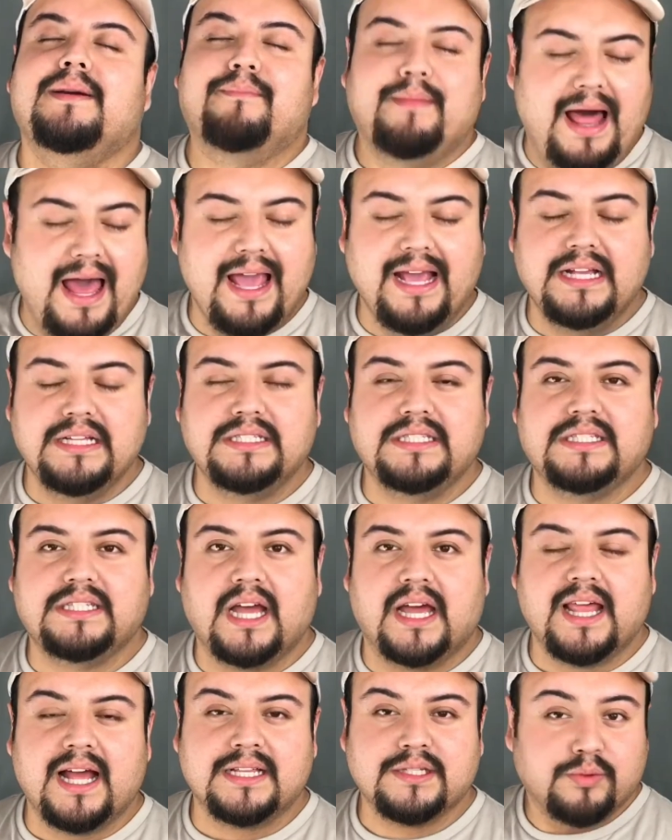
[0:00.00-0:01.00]
Please.
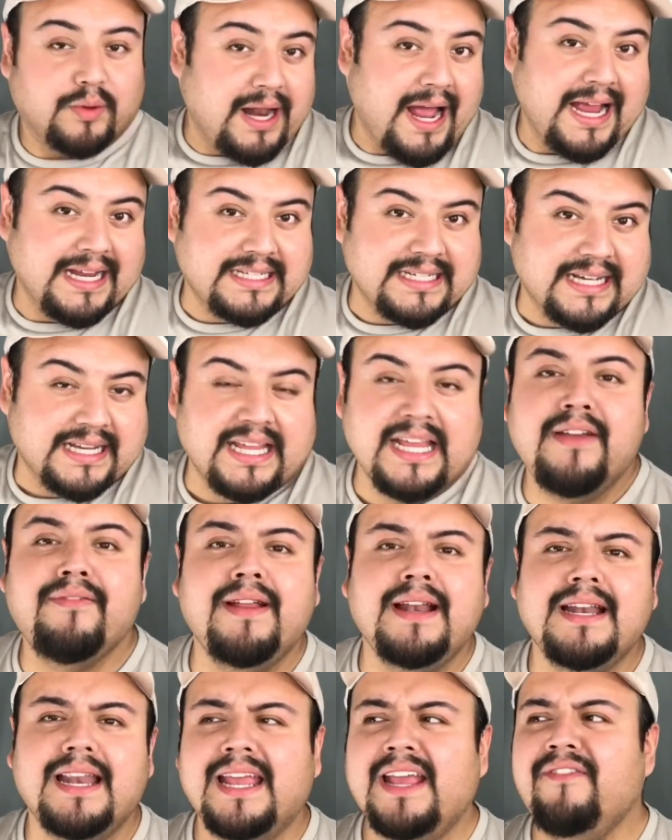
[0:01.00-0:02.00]
So that's what I did.
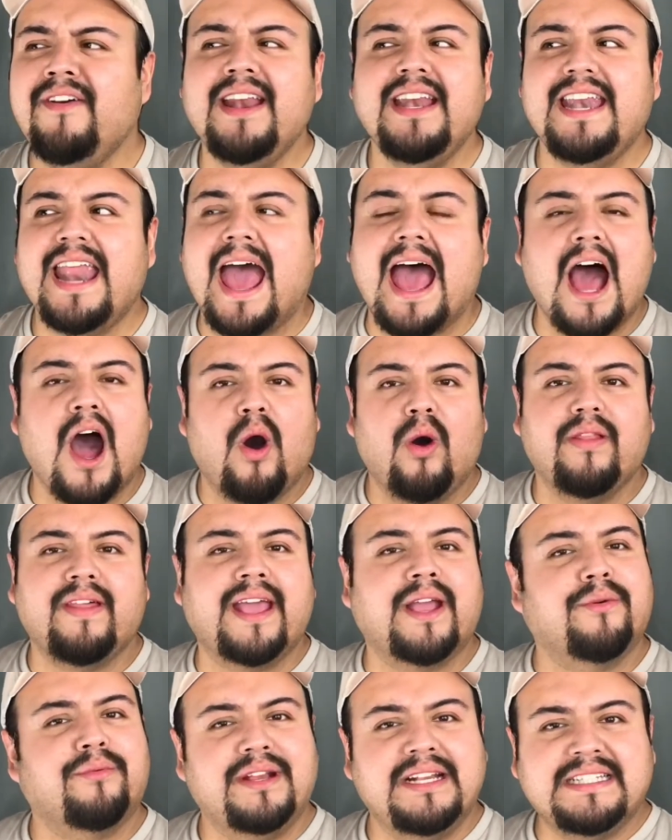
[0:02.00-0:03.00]
Even now,
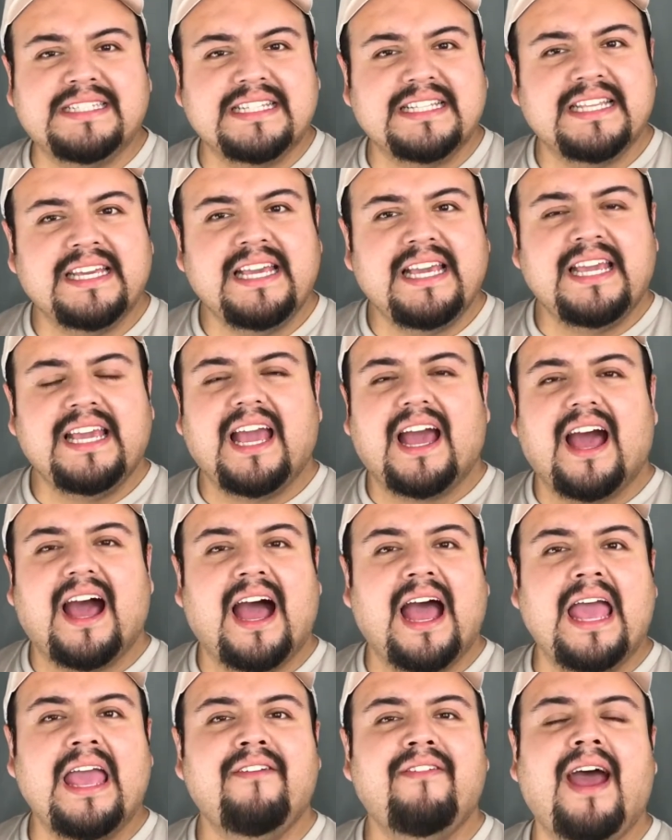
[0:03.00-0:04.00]
like recently,
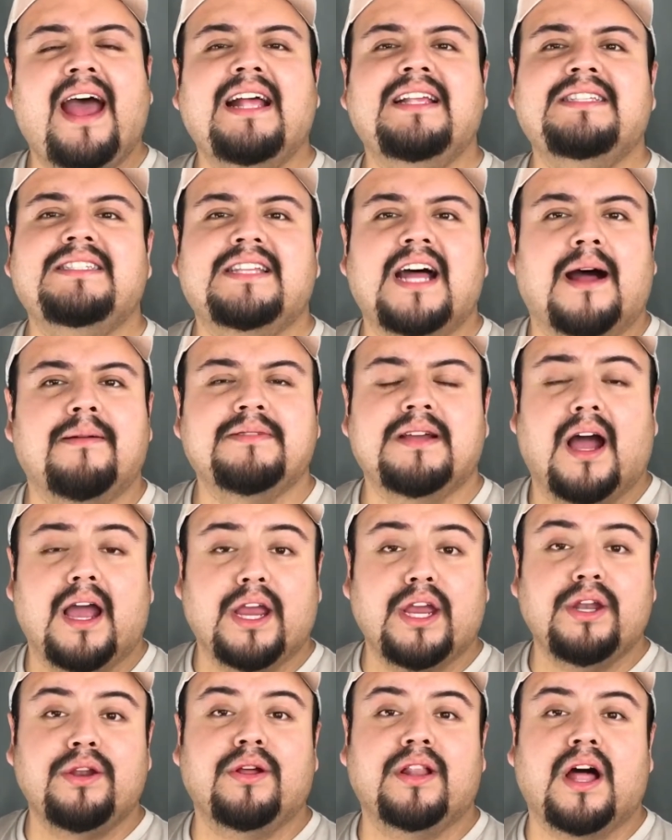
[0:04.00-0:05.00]
I've had stopped
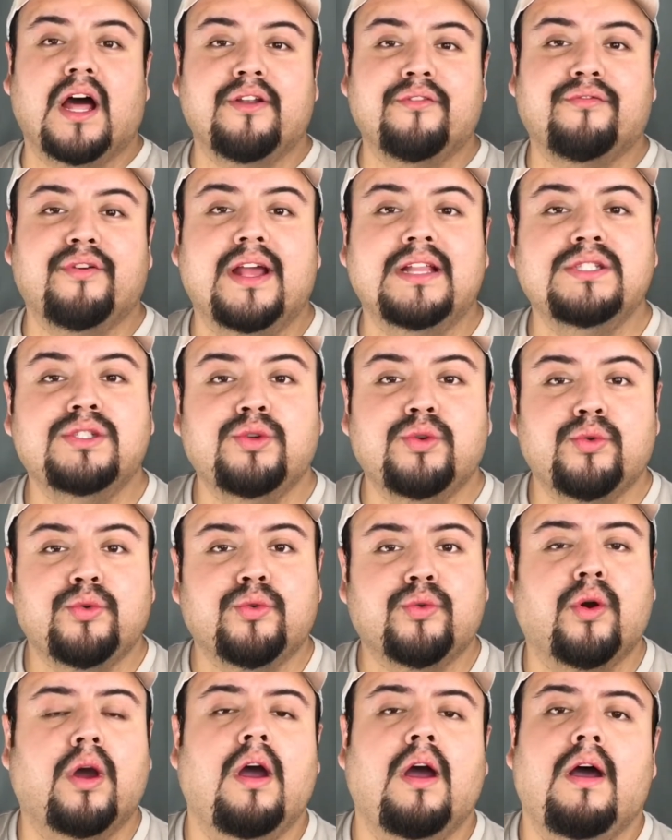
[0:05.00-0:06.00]
talking to a lot of friends
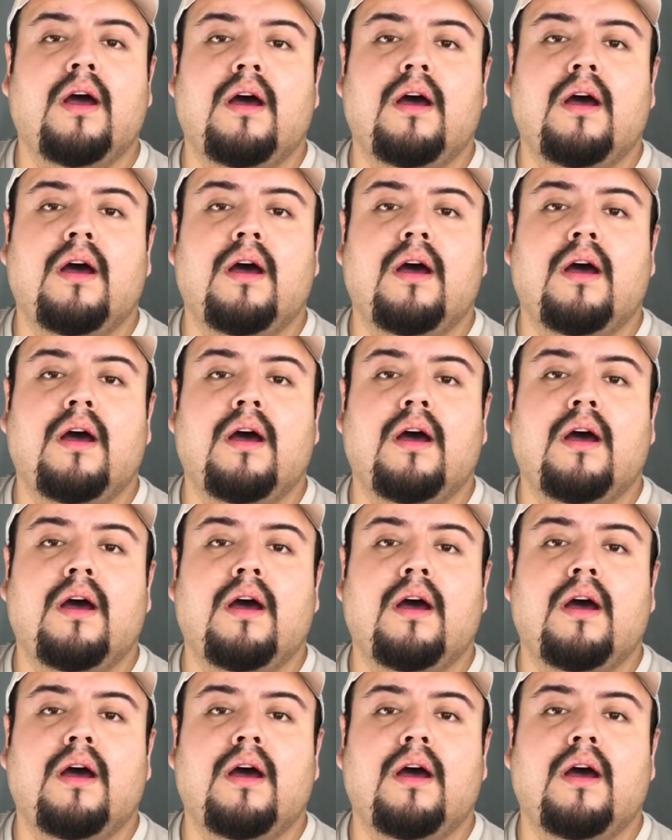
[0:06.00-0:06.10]
who